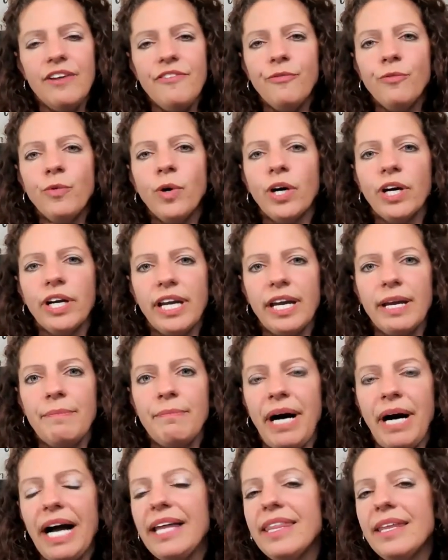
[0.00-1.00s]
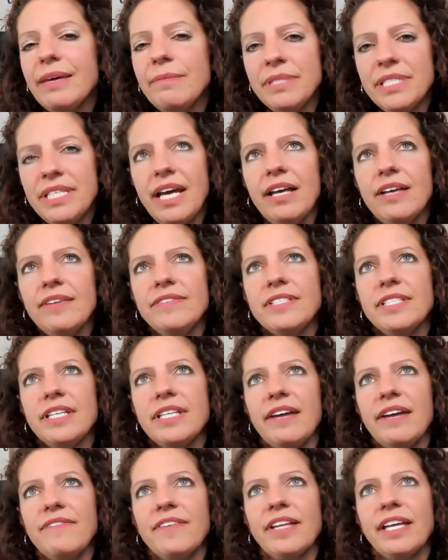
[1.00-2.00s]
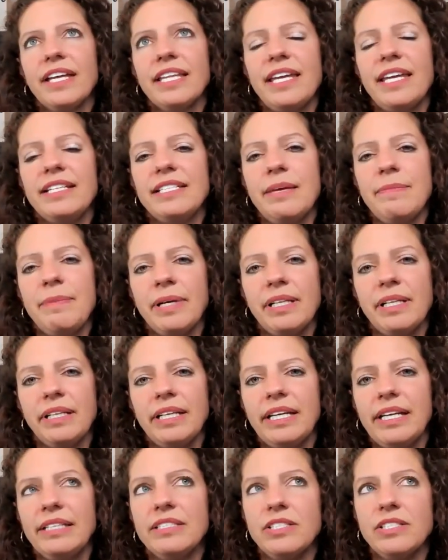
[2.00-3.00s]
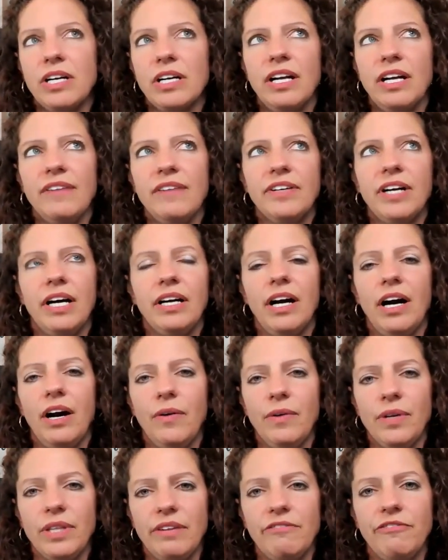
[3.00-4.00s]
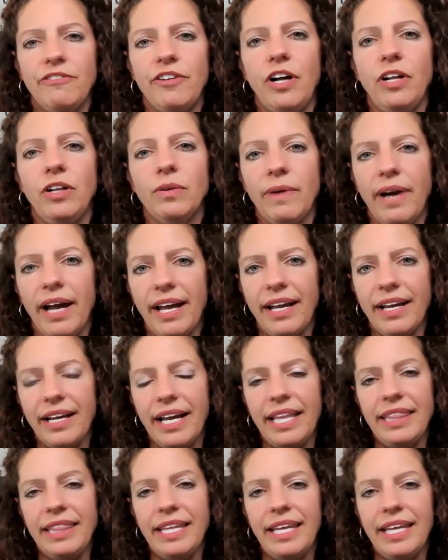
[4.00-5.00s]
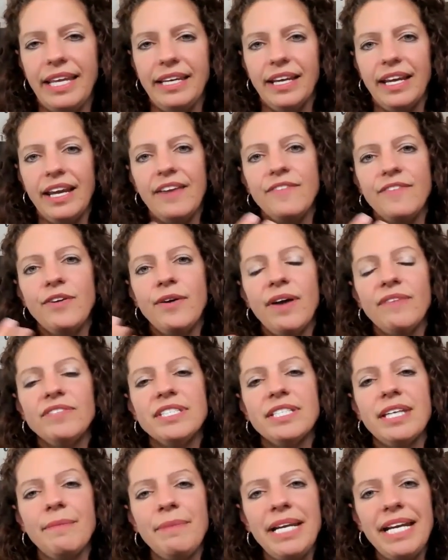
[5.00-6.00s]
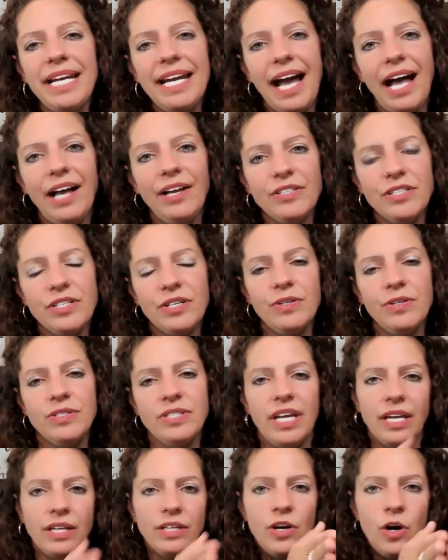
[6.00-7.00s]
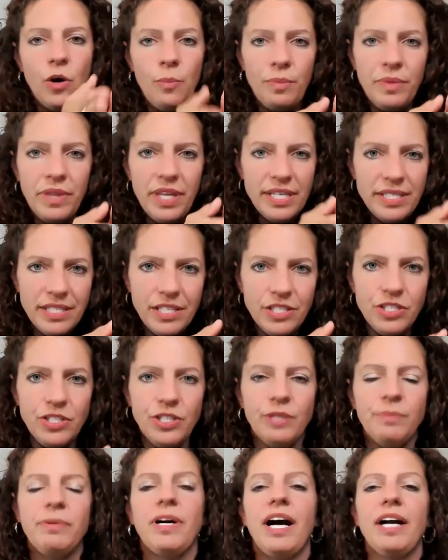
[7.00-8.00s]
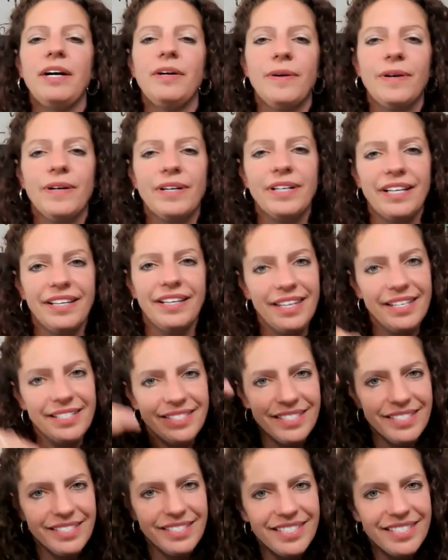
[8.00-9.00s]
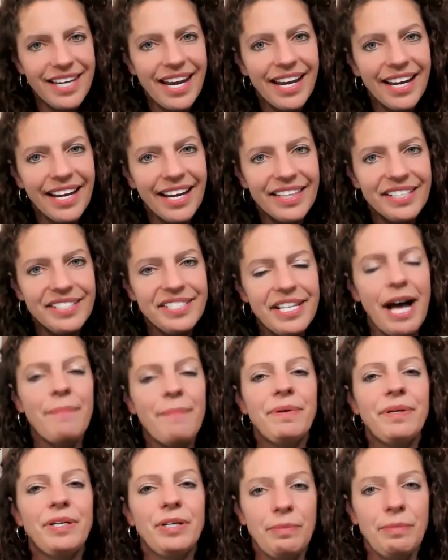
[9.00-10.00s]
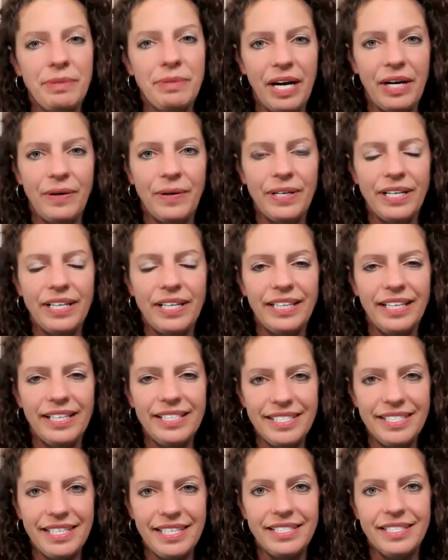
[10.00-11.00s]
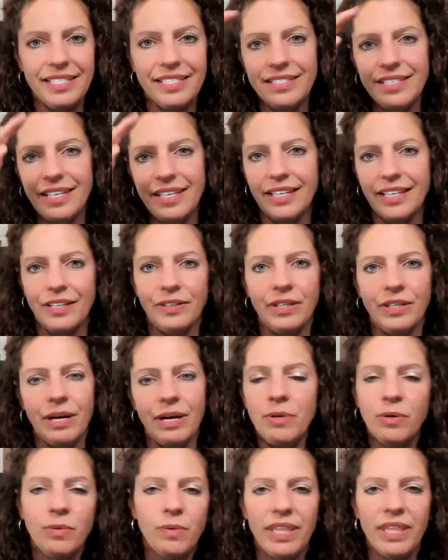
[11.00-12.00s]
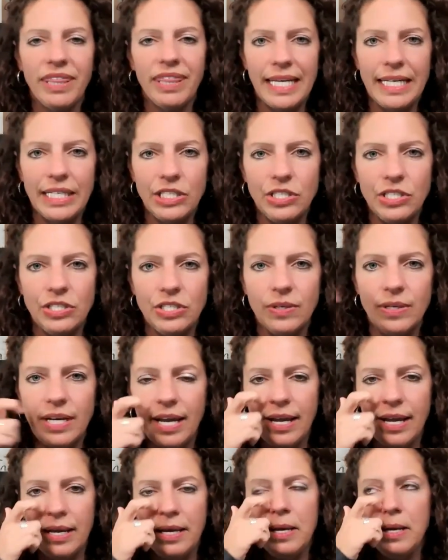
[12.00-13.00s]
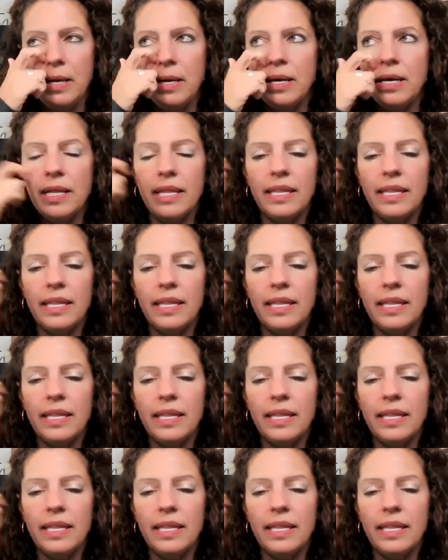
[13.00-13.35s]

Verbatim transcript: if working by themselves, I feel like they typically can start off gung ho and then fall away. And then if you have somebody else who's saying, nope, this is your priority, this is staying at the top of your priority list, this is like your number one thing to do today,